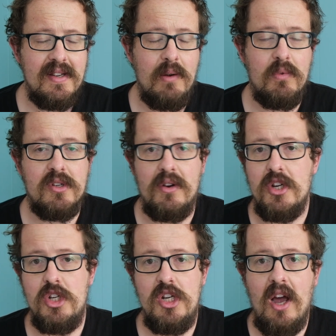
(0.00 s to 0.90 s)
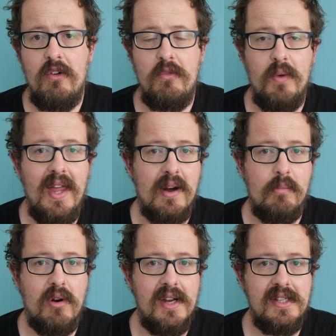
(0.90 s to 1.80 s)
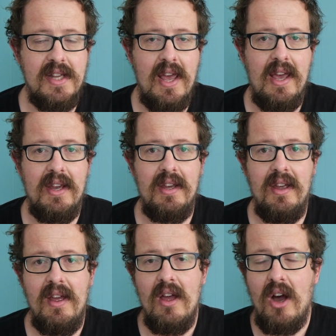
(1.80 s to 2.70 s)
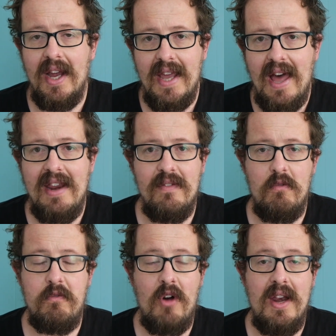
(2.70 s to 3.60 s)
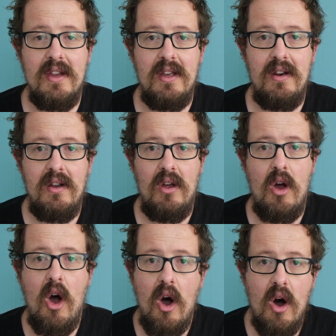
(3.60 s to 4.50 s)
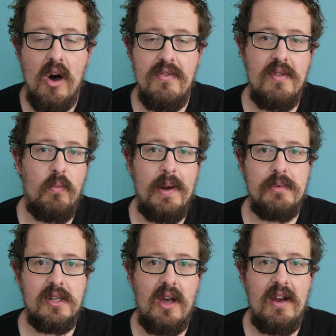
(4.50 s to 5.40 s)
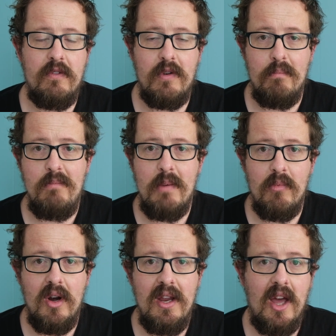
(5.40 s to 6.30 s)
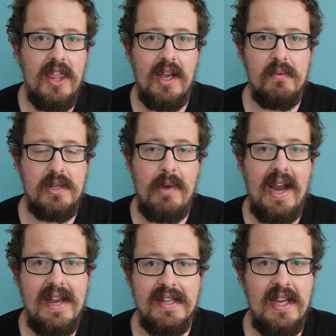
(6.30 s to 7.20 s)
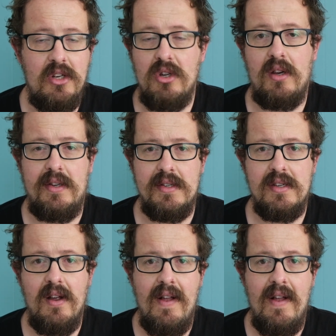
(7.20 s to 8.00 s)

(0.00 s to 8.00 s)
It was on a shelf without a price tag. I can't even find it on the website from memory. I think it was about $18.